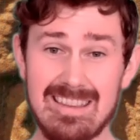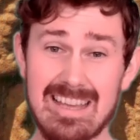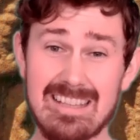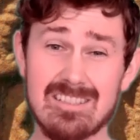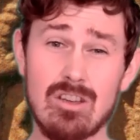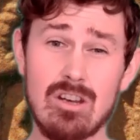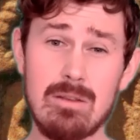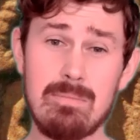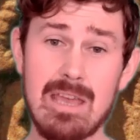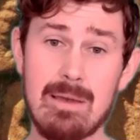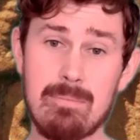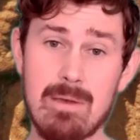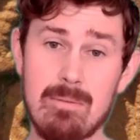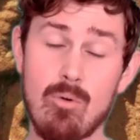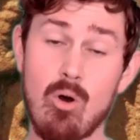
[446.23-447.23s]
that's going to be
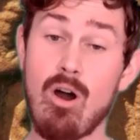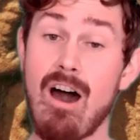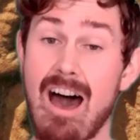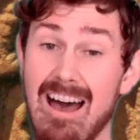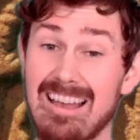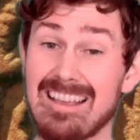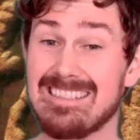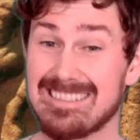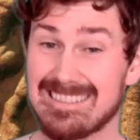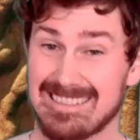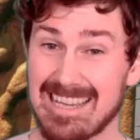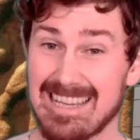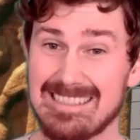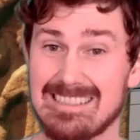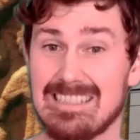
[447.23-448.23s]
a bit more high
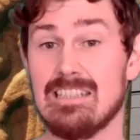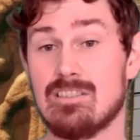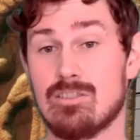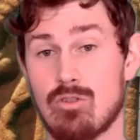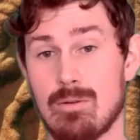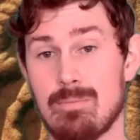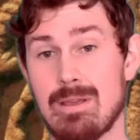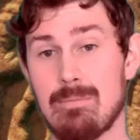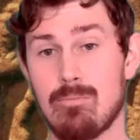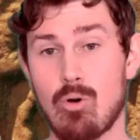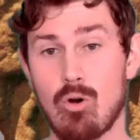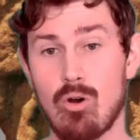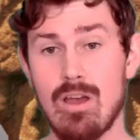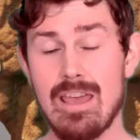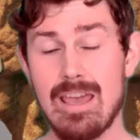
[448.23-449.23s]
status or a bit
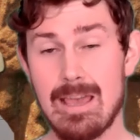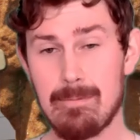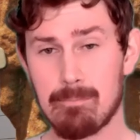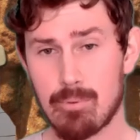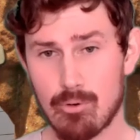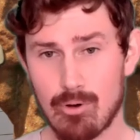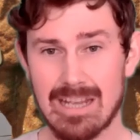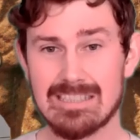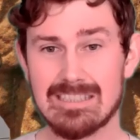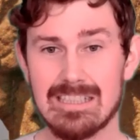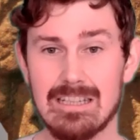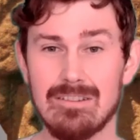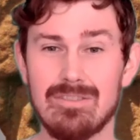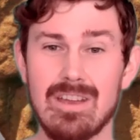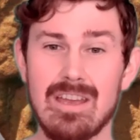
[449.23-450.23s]
more
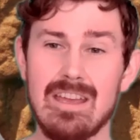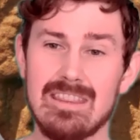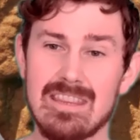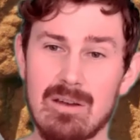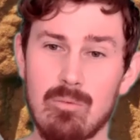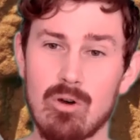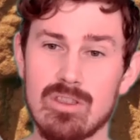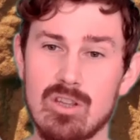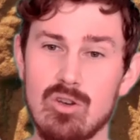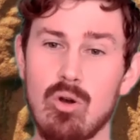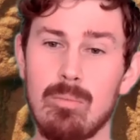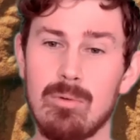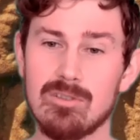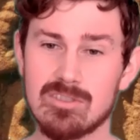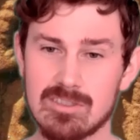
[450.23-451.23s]
impressive than what the
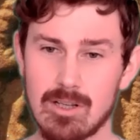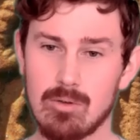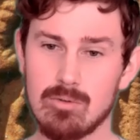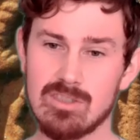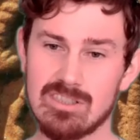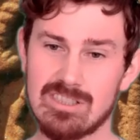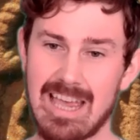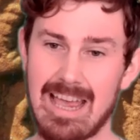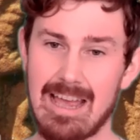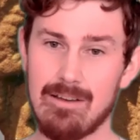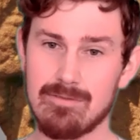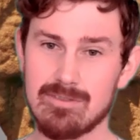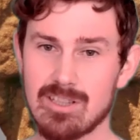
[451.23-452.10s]
normal soldiers have.